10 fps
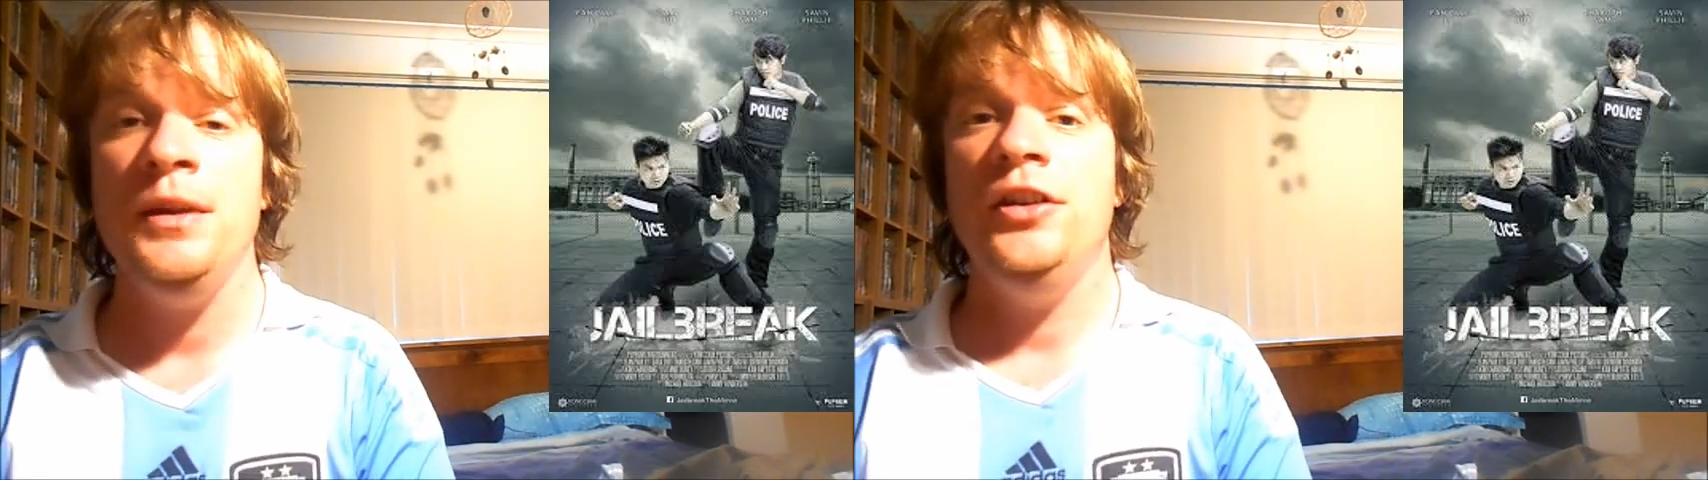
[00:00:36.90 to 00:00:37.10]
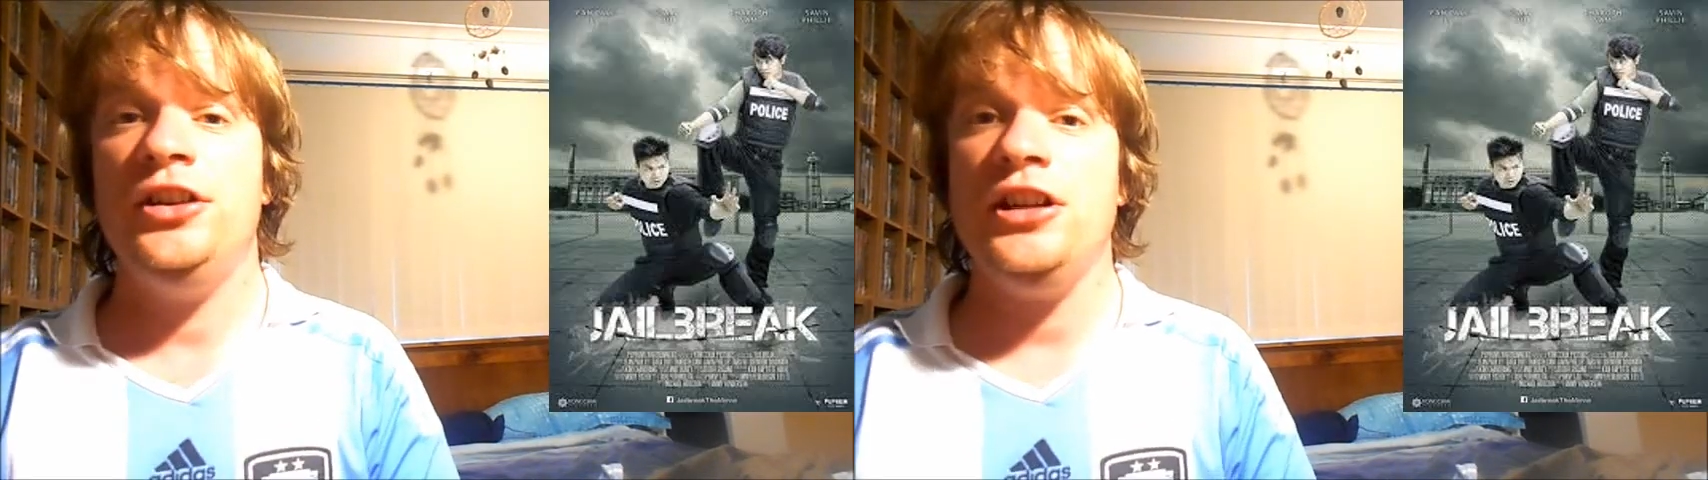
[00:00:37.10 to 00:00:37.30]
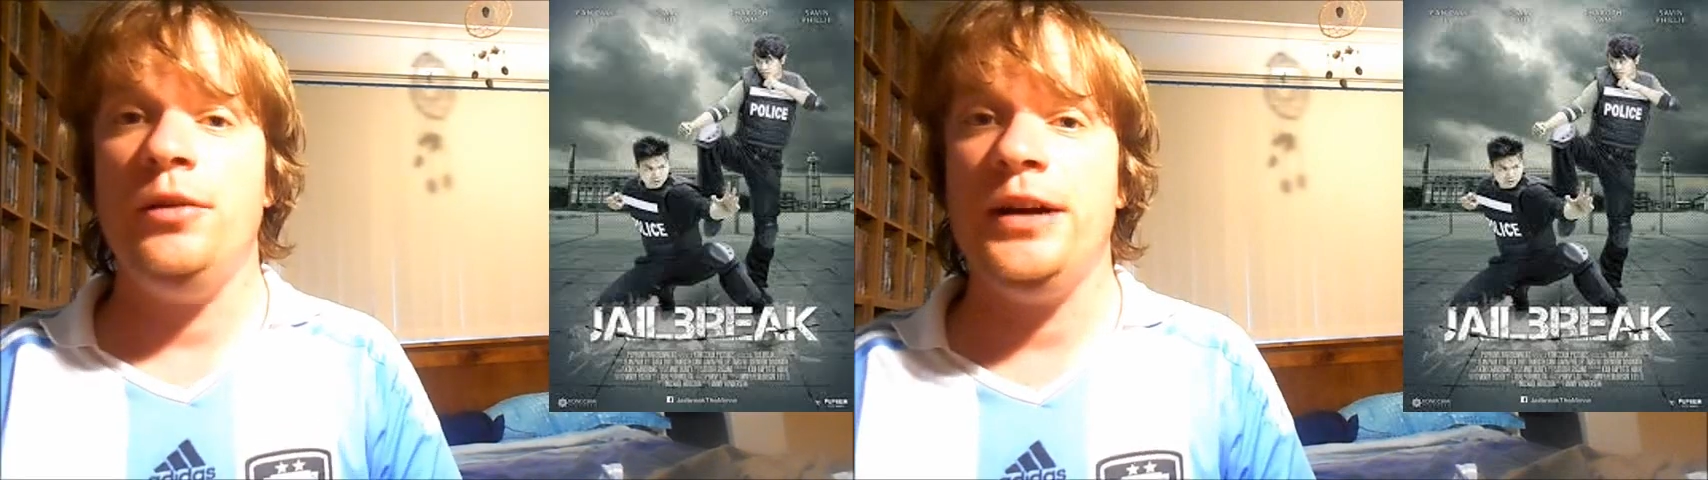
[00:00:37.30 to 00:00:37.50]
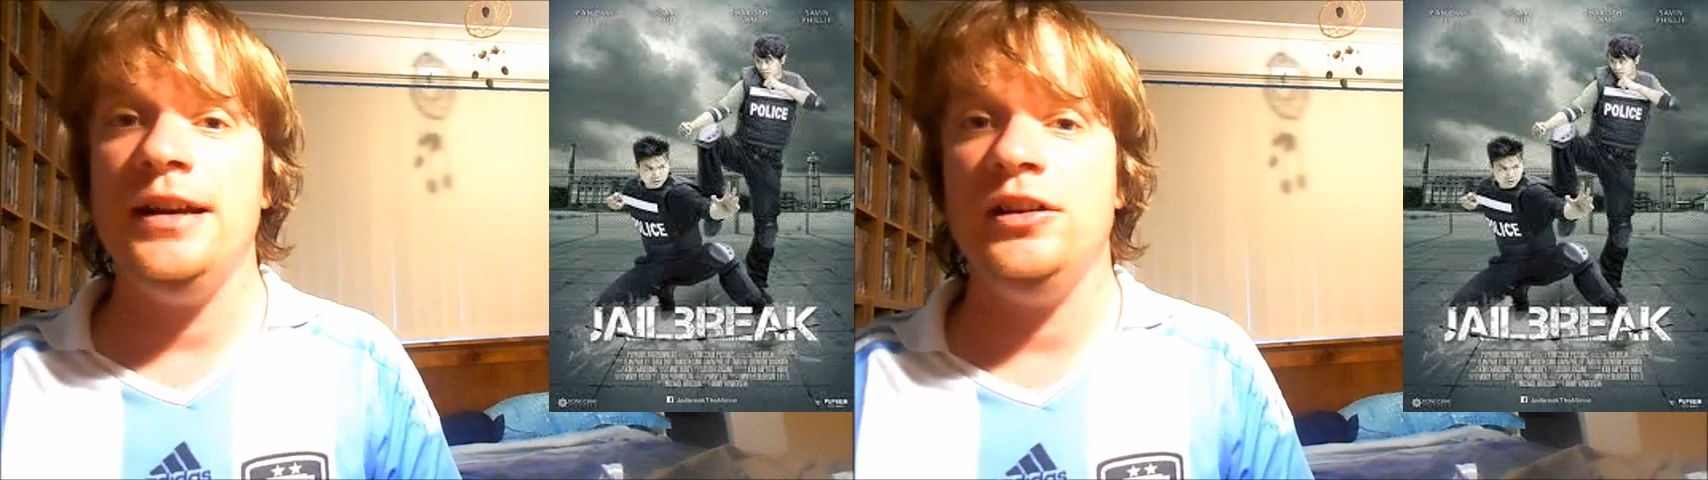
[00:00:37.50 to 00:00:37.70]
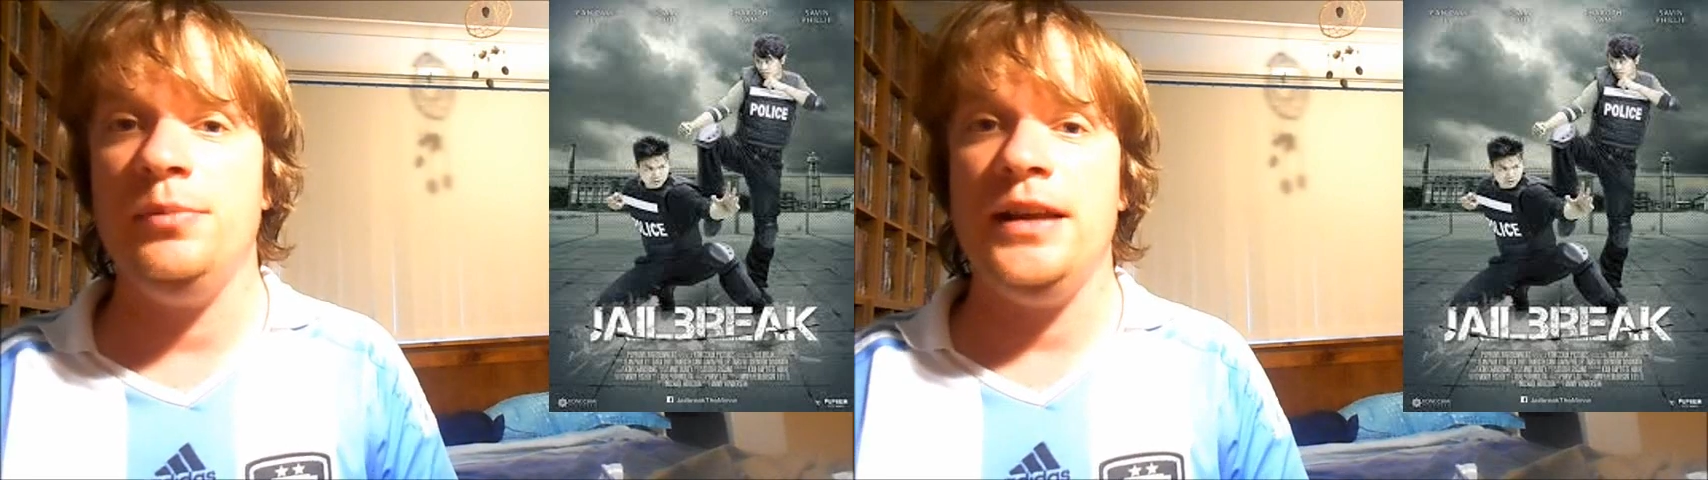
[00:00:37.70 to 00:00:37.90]
So
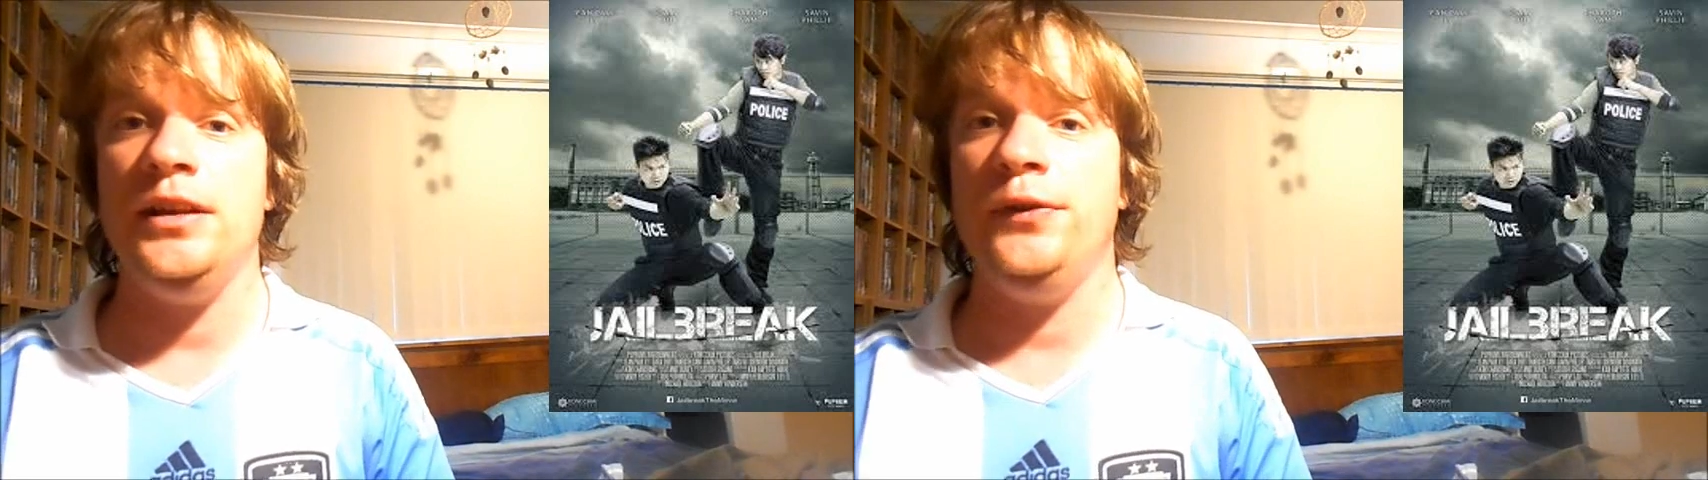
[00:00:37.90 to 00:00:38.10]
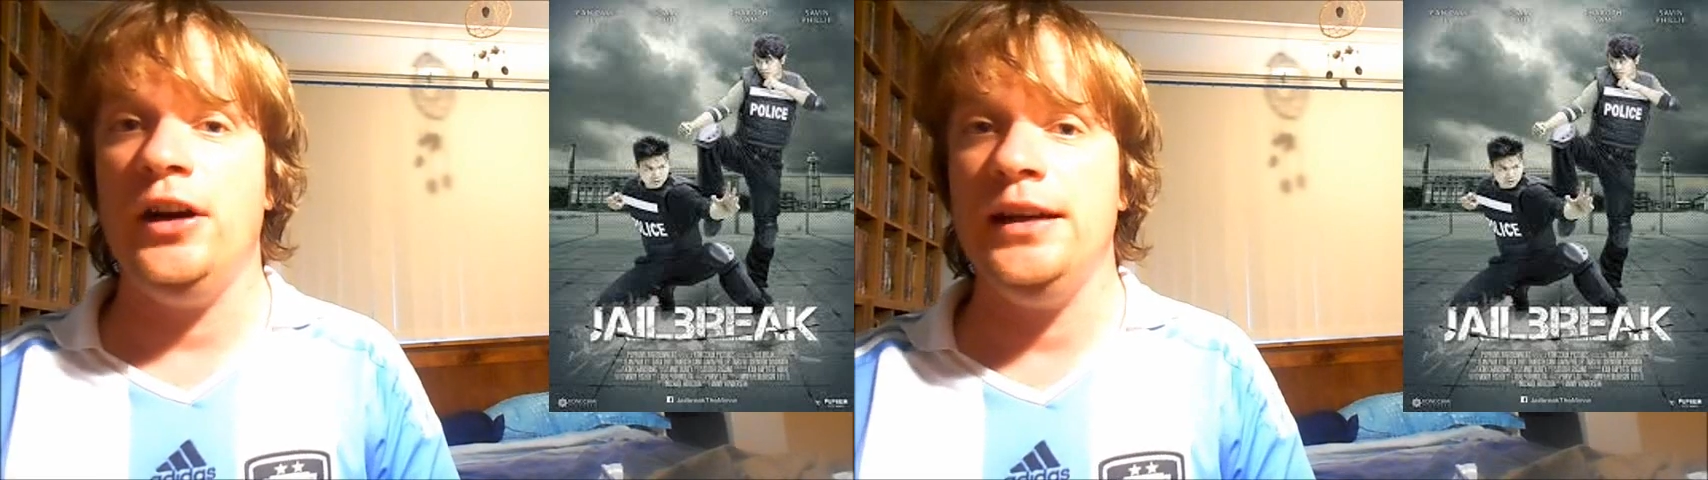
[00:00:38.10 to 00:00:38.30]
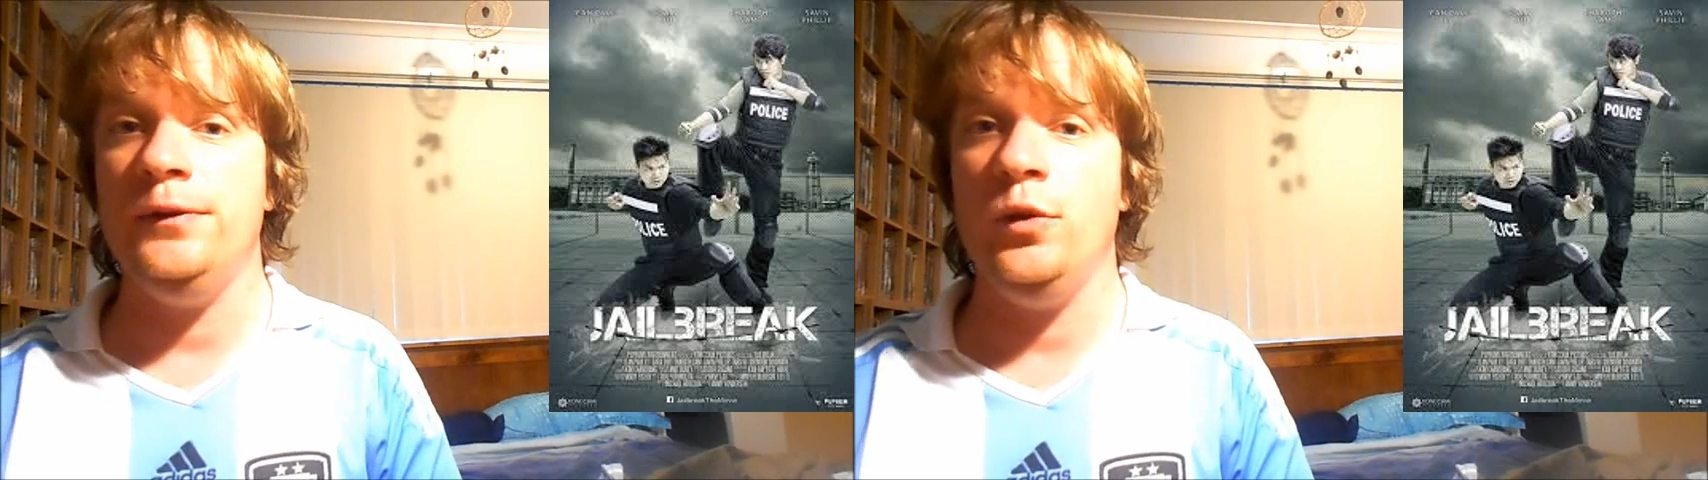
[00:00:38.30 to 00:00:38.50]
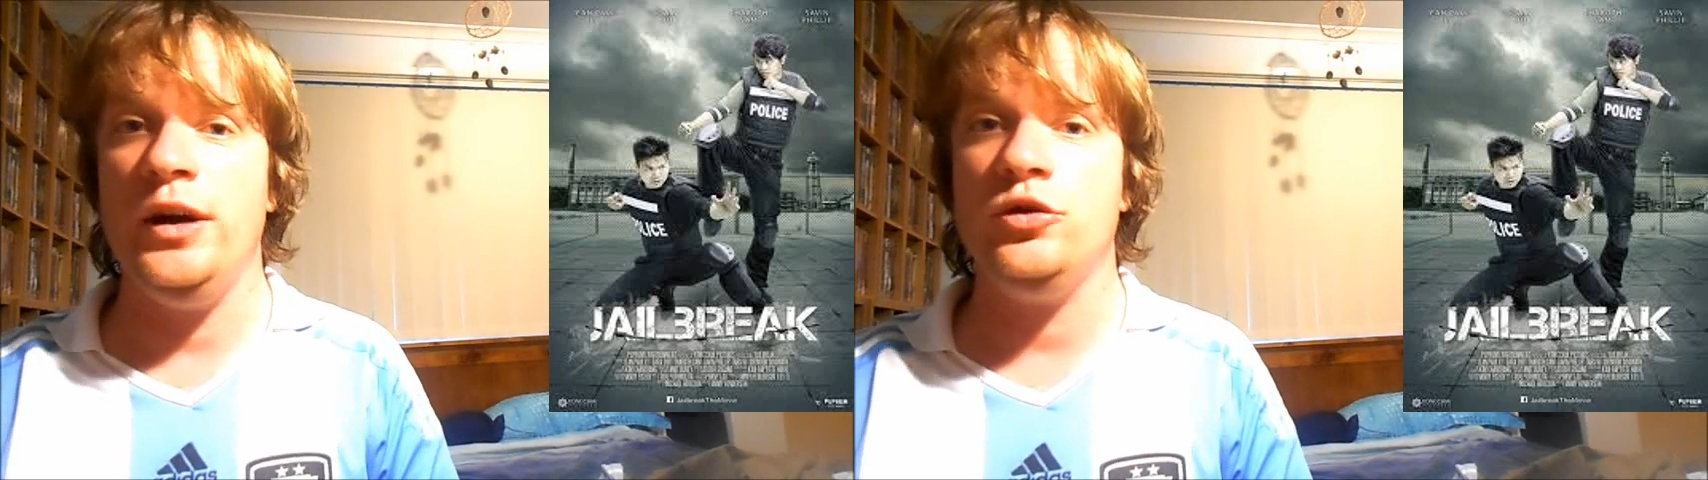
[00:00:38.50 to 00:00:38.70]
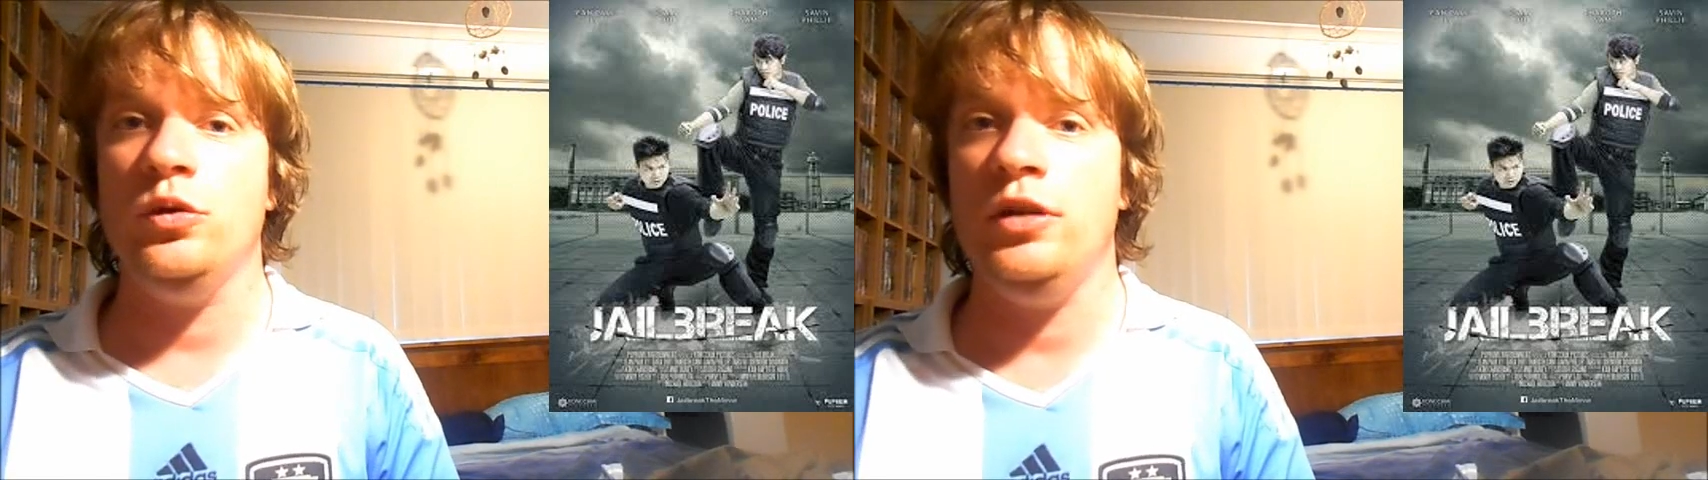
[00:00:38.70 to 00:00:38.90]
Jailbreak is about this very influential